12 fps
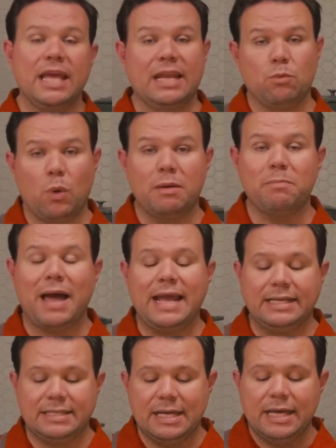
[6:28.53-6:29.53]
in one
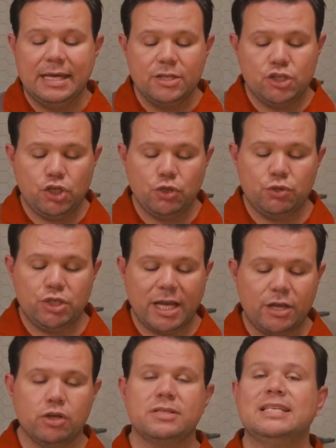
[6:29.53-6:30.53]
bite to
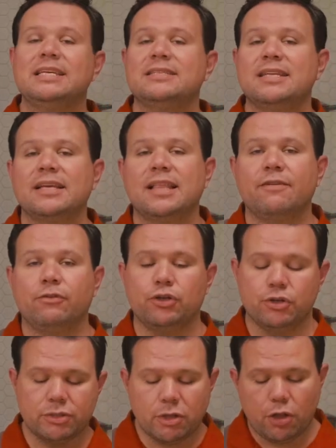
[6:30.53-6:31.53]
check your seasoning level,
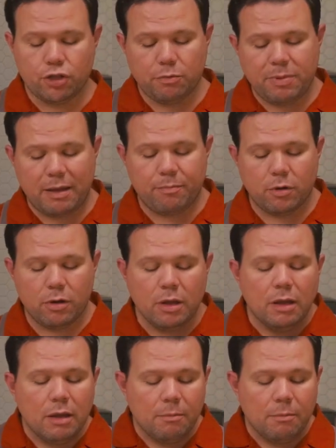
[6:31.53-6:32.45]
your salt and your pepper.